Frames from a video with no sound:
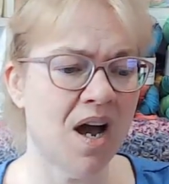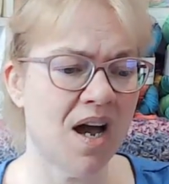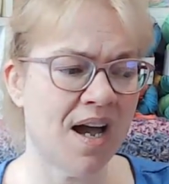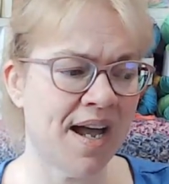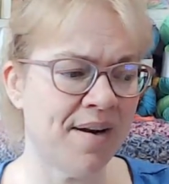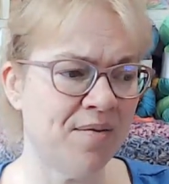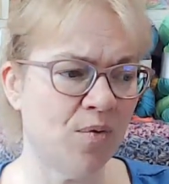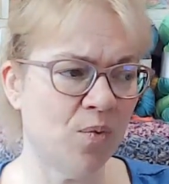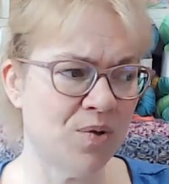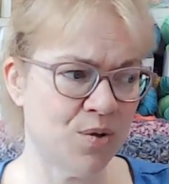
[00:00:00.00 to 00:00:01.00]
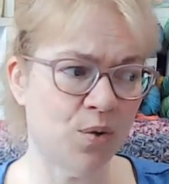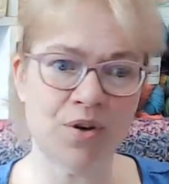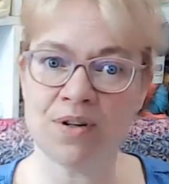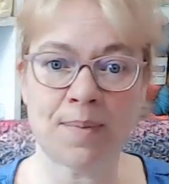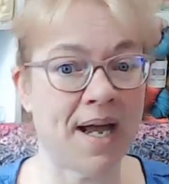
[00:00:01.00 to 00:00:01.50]
I was
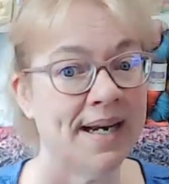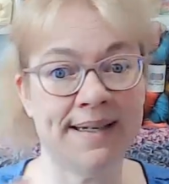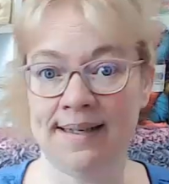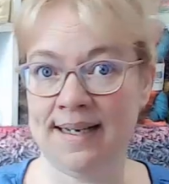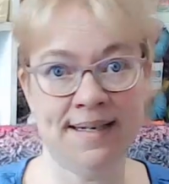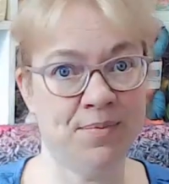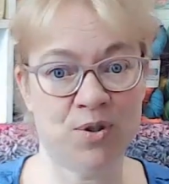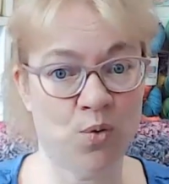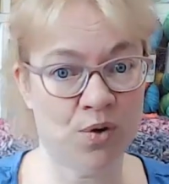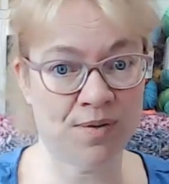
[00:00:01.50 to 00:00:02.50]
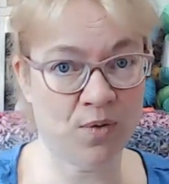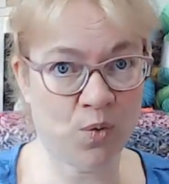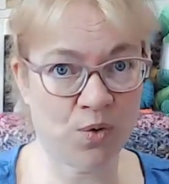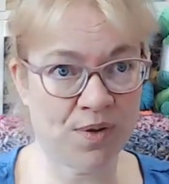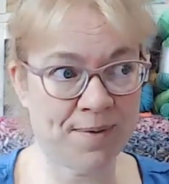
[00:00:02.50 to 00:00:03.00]
ordering them. I, I was Gordon
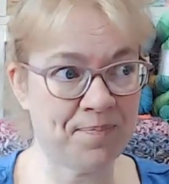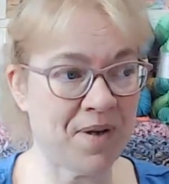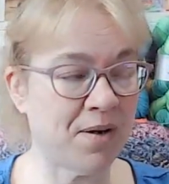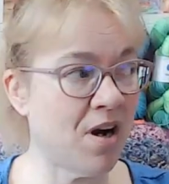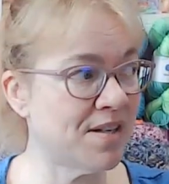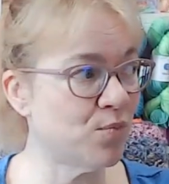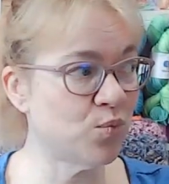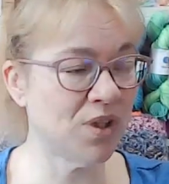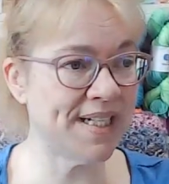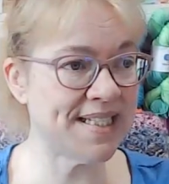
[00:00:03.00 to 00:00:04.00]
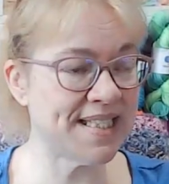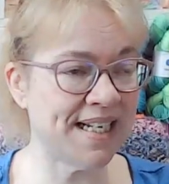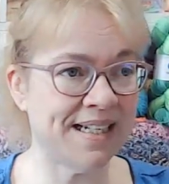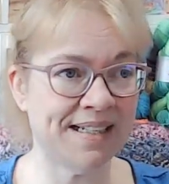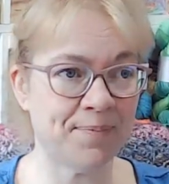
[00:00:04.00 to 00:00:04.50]
order them. I got really
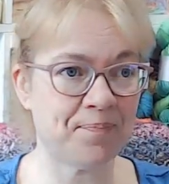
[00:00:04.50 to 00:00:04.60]
excited.